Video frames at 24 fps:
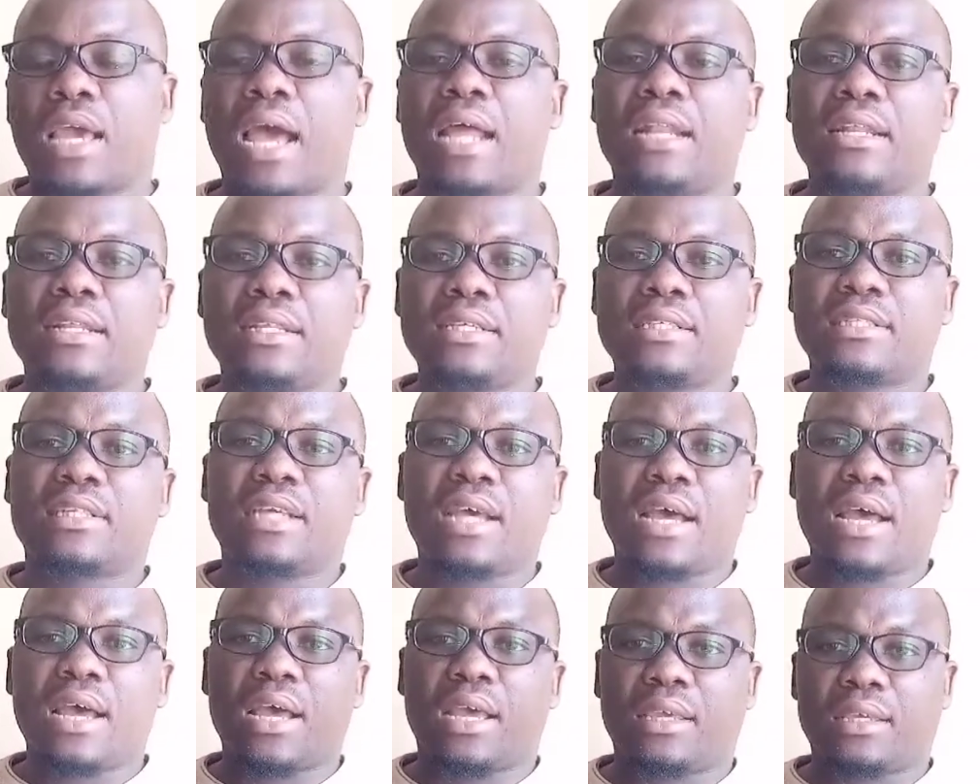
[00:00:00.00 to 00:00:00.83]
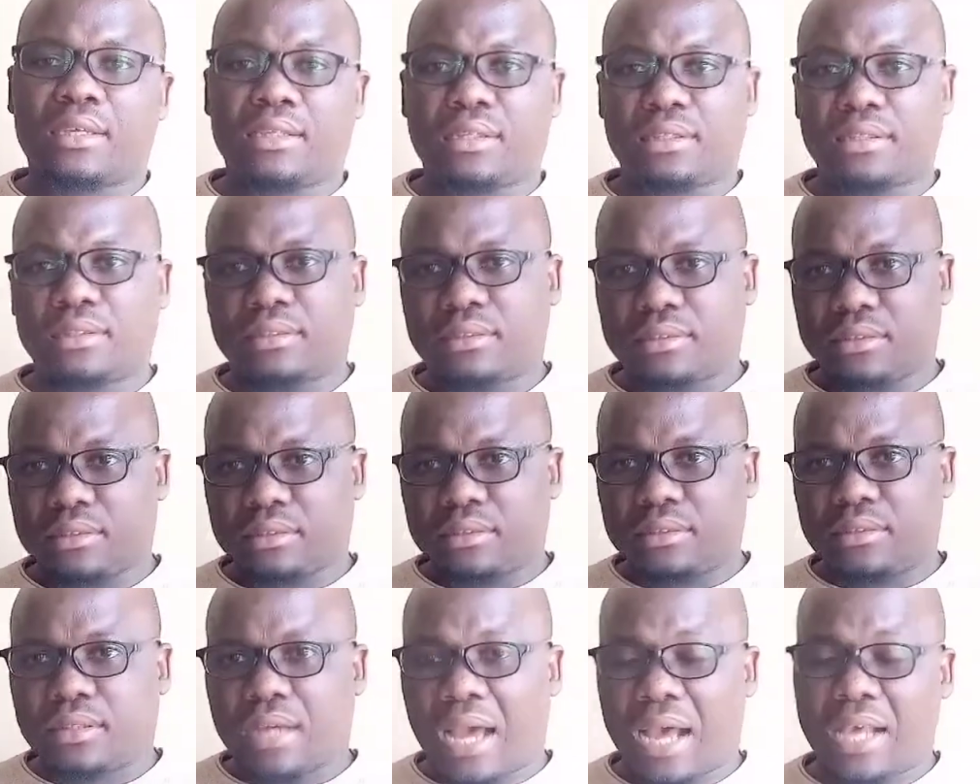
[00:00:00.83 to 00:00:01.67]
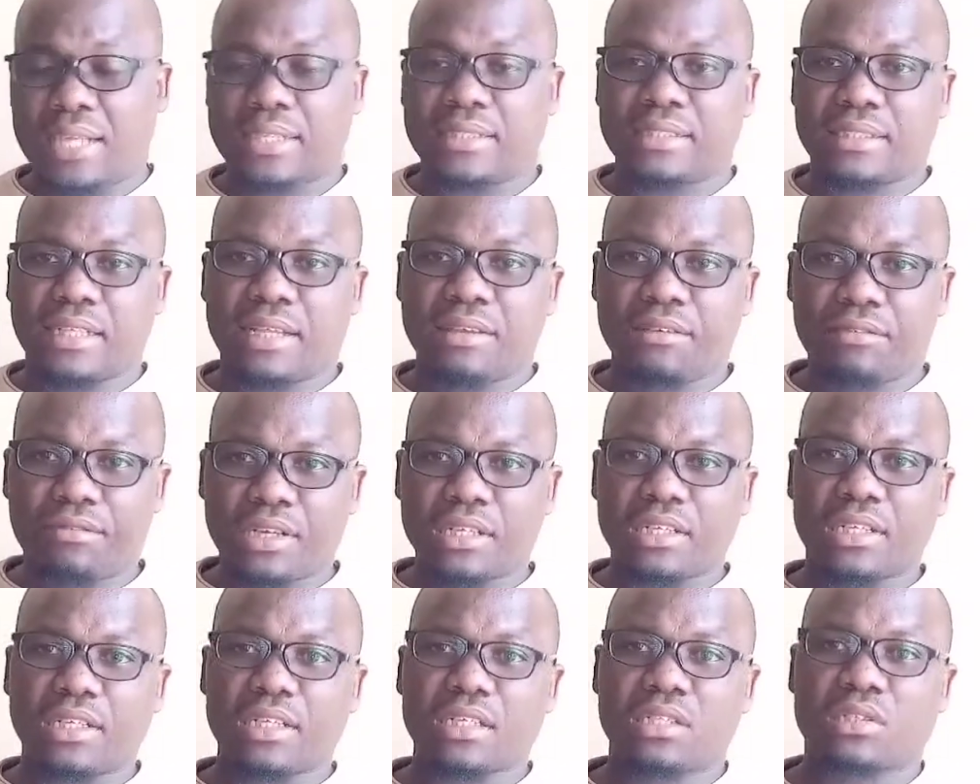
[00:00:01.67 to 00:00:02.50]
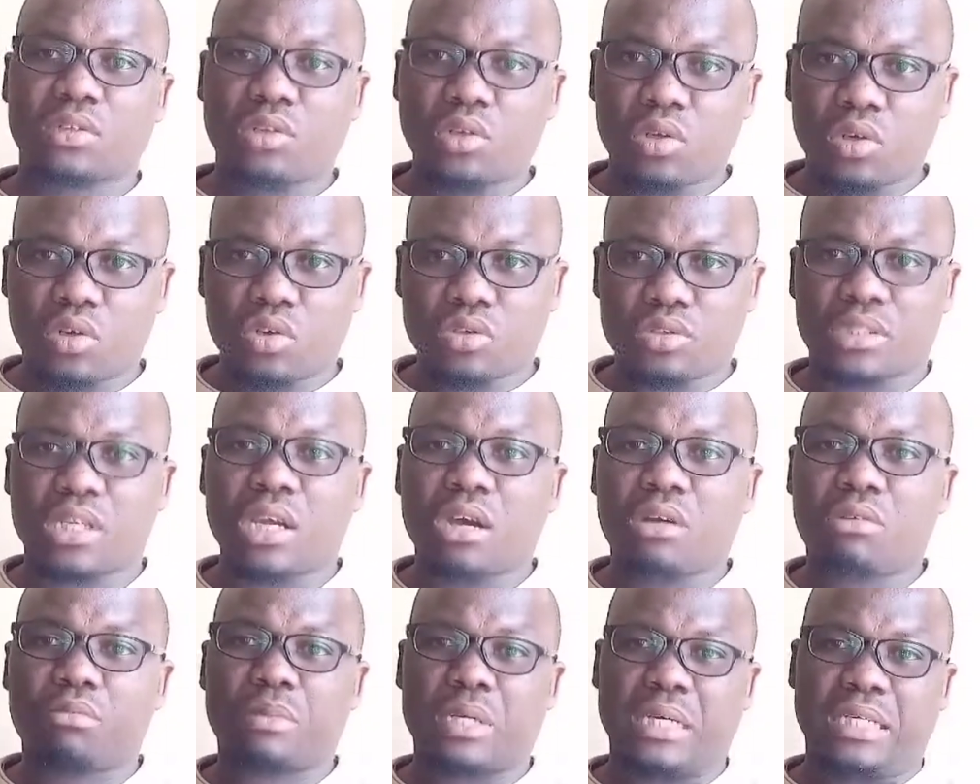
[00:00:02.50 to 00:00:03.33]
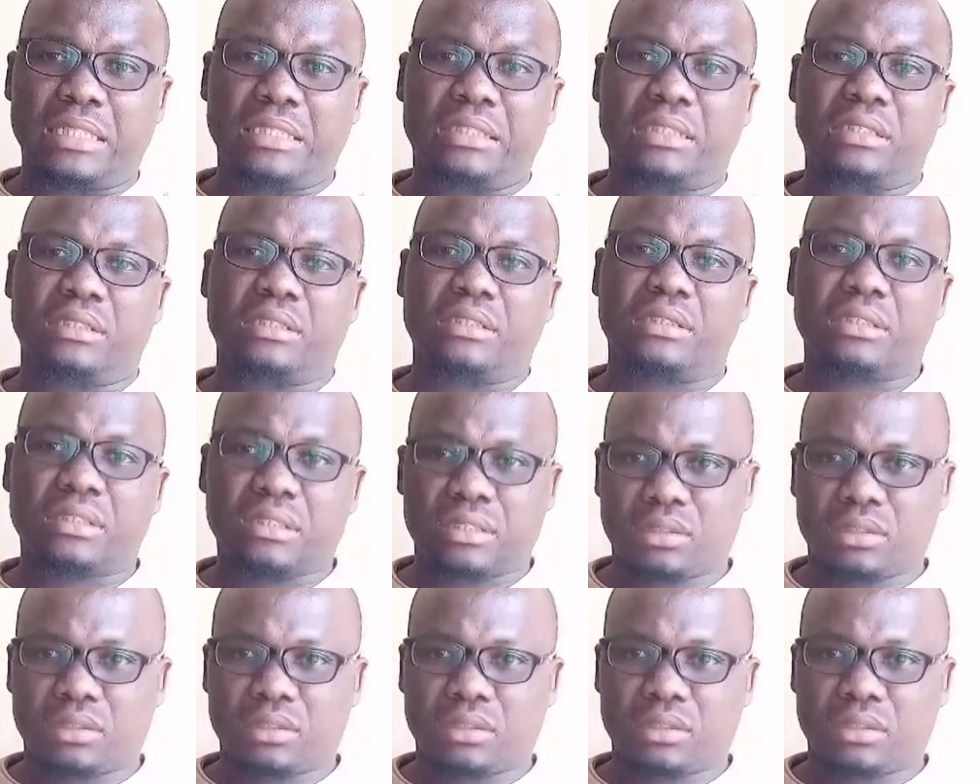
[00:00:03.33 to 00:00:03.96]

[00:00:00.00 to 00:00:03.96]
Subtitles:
and this guy has never disclosed how much